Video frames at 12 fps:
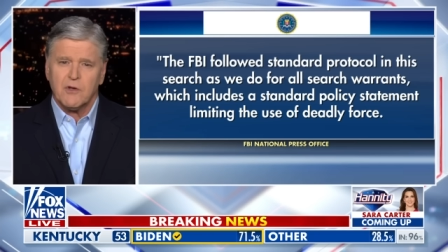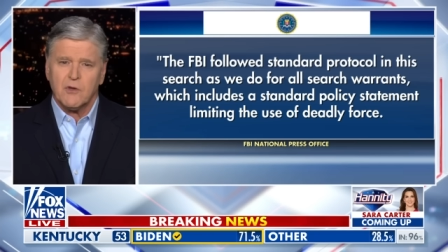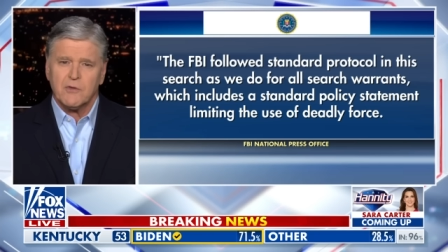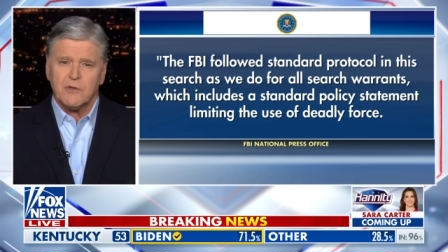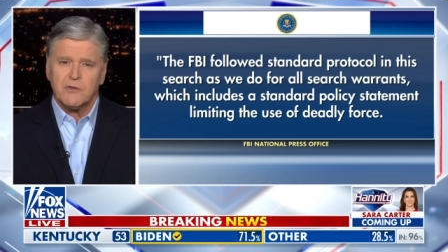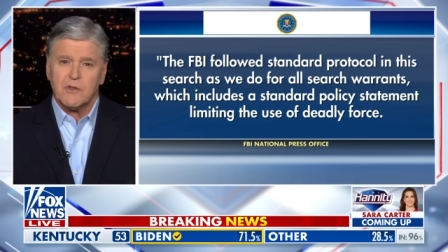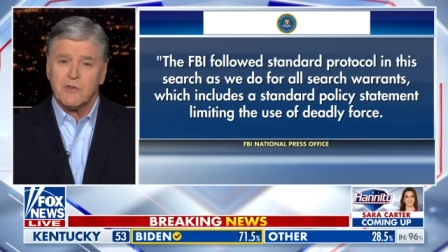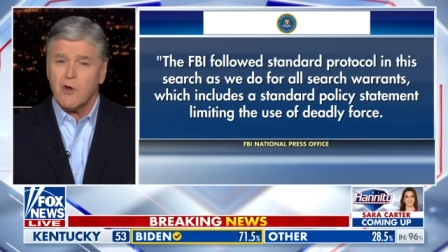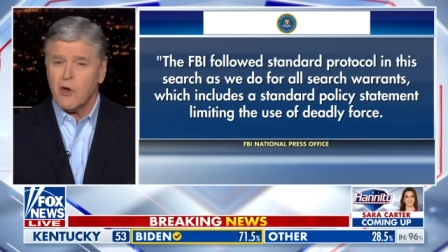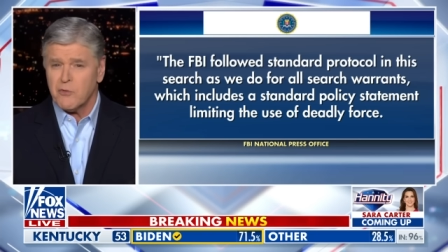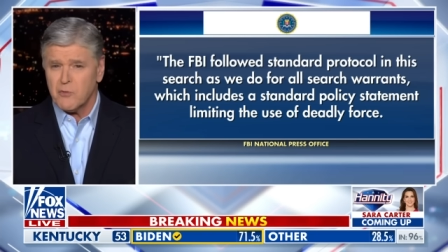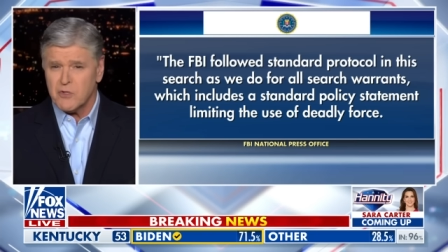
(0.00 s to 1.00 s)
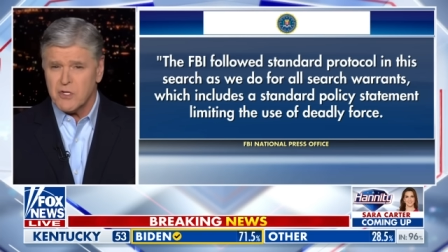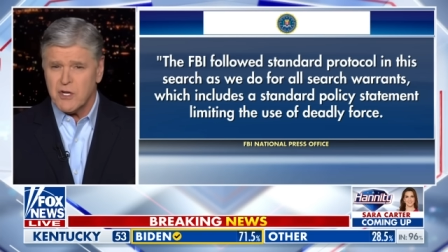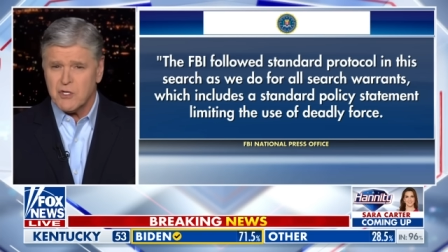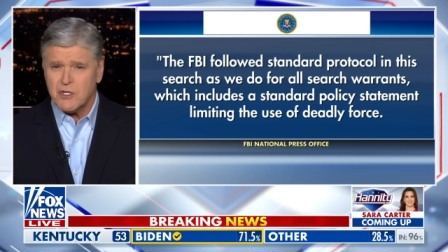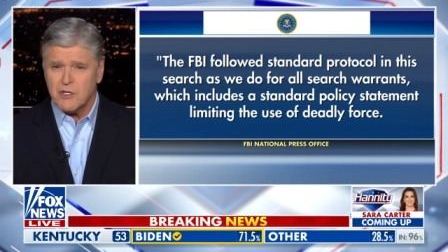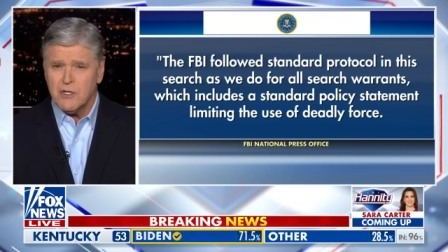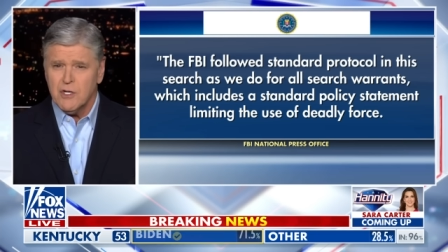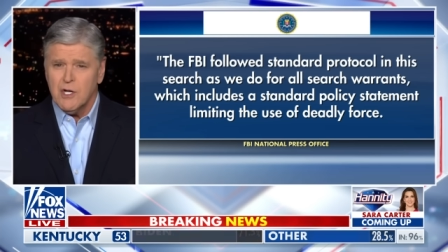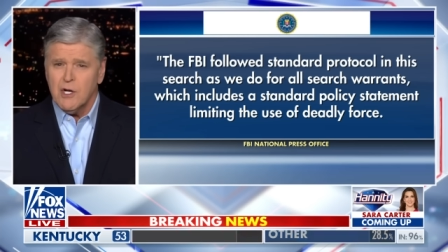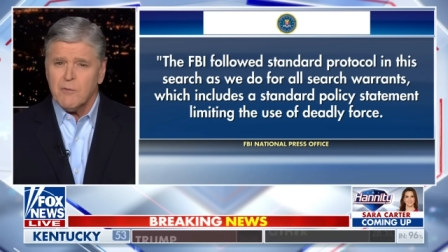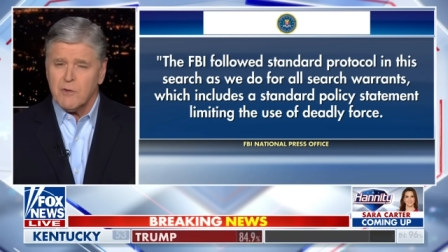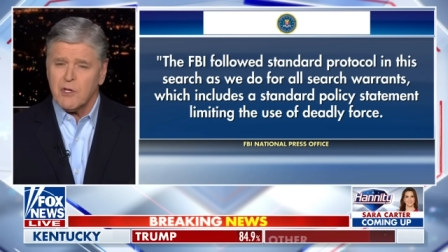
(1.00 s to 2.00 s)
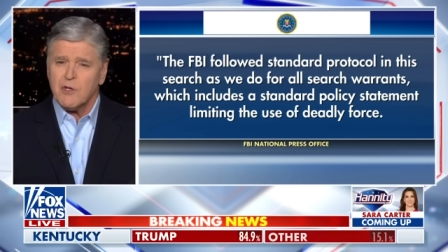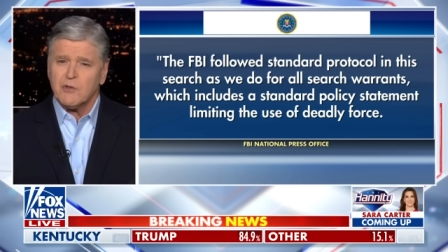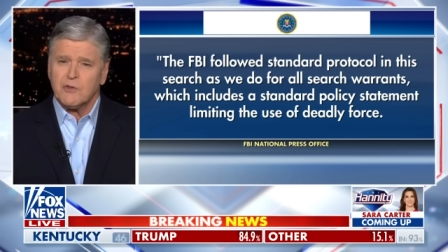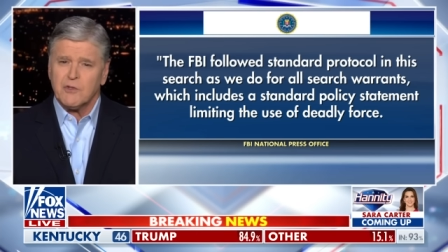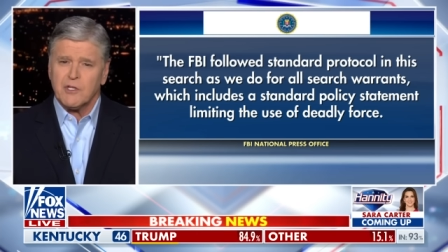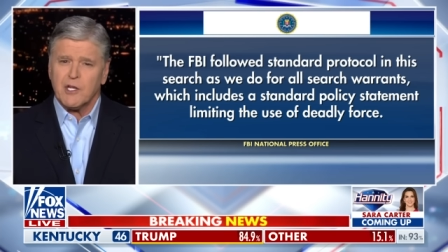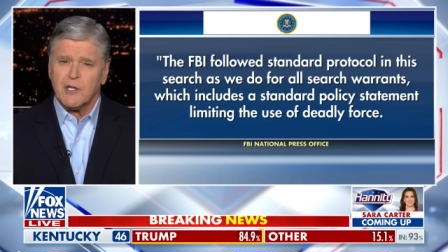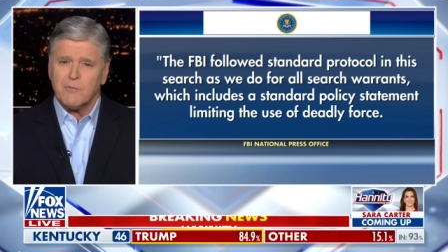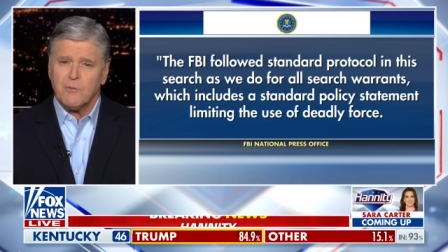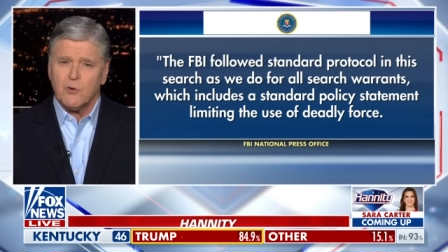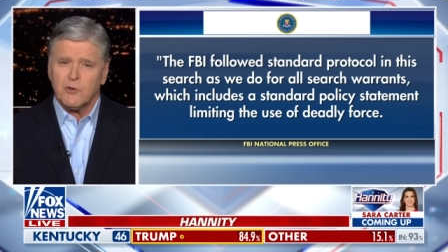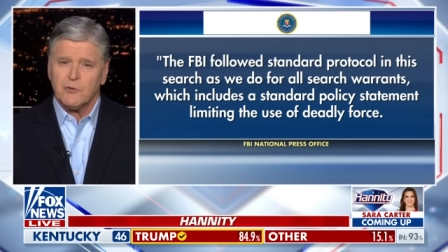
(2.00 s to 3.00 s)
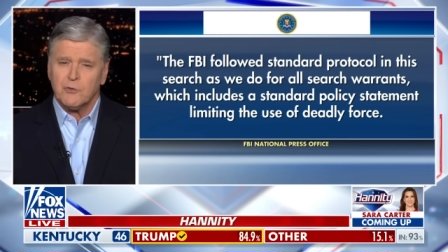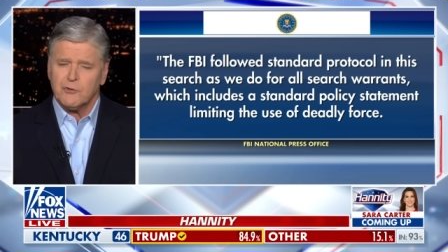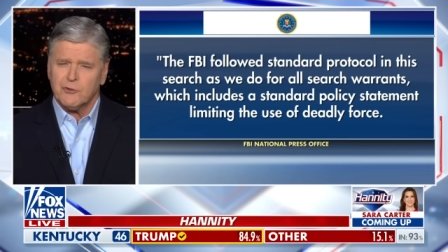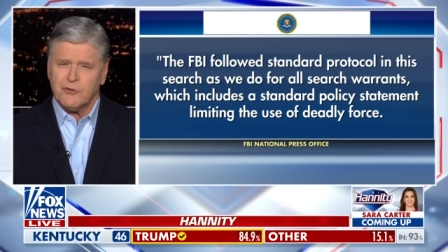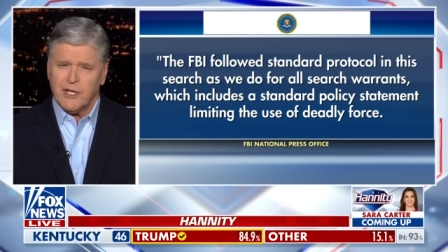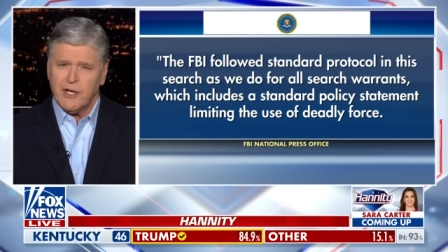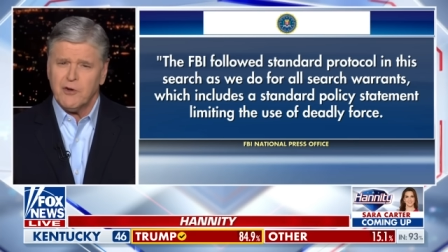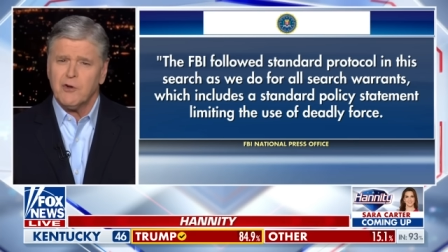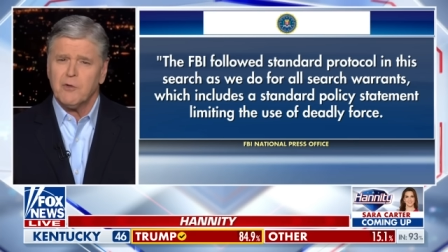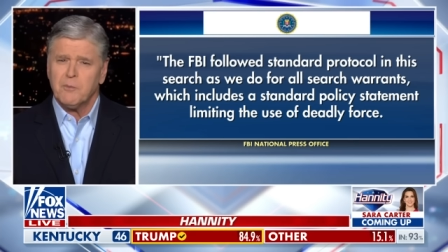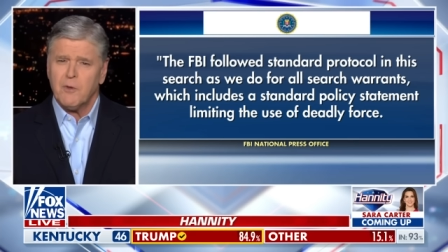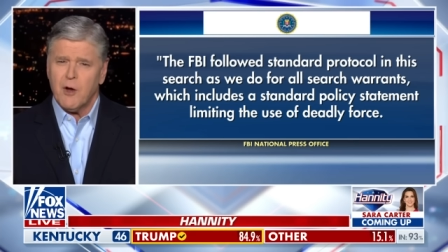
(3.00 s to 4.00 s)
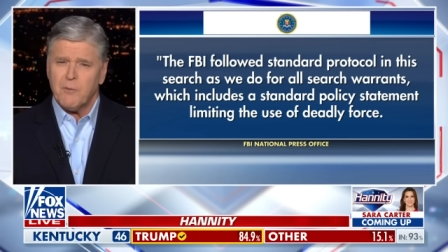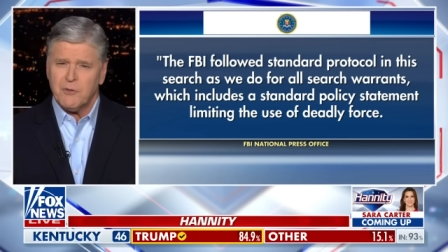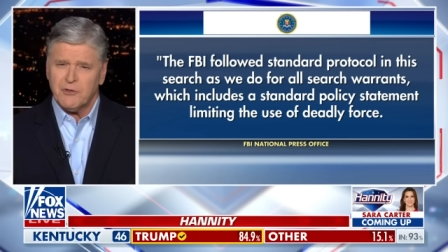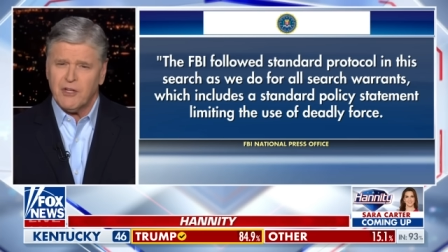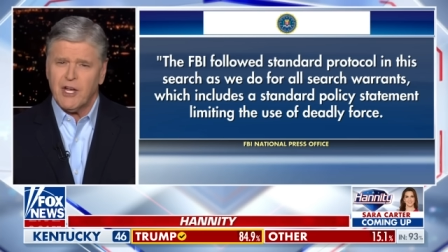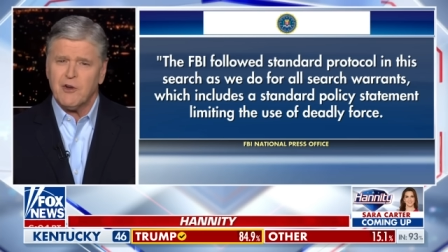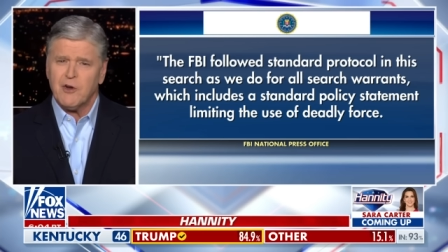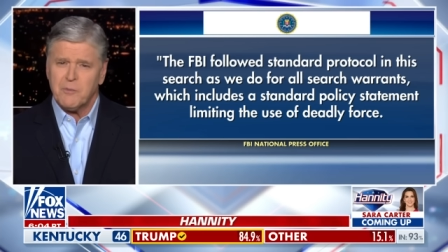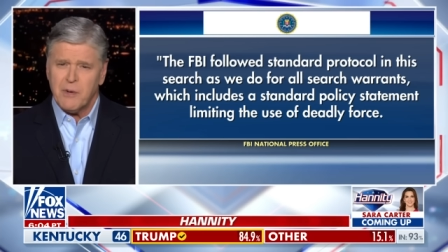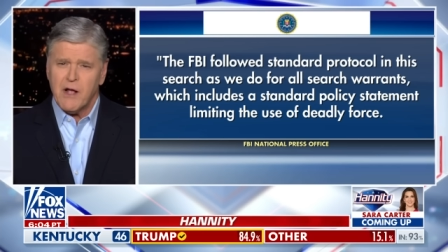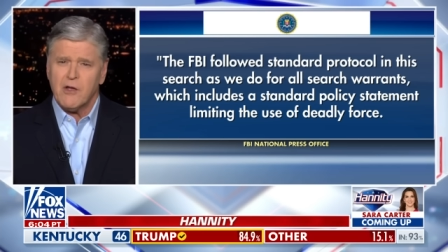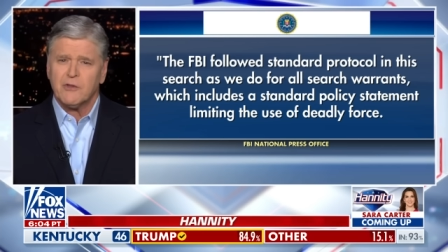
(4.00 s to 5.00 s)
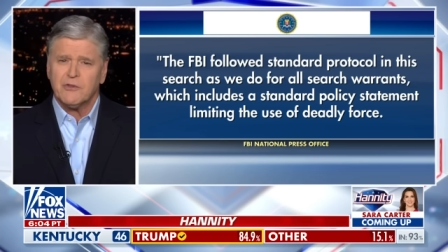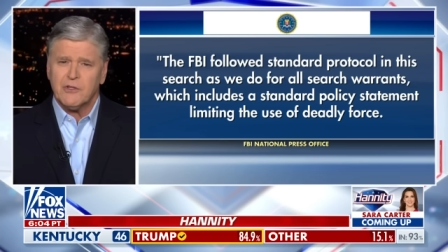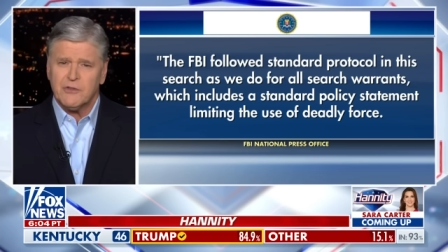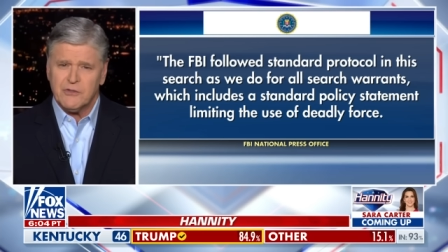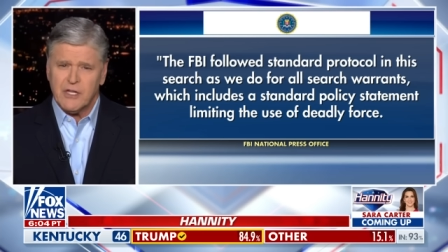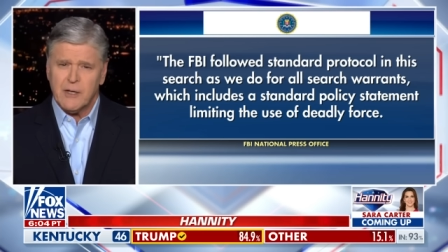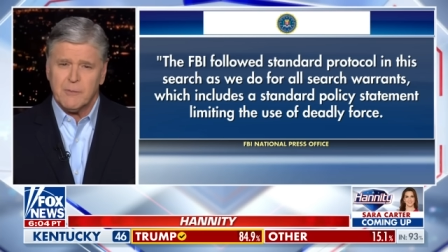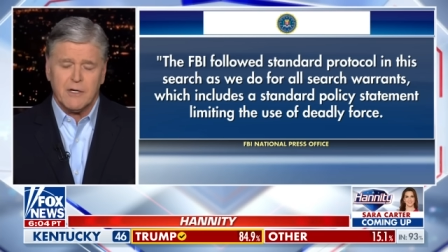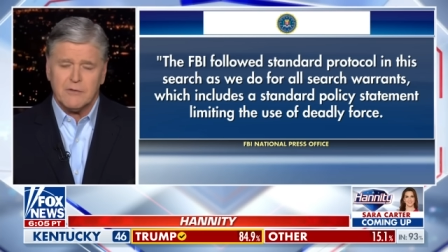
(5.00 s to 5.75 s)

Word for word: told us that the authorization for the use of deadly force was a standard policy statement.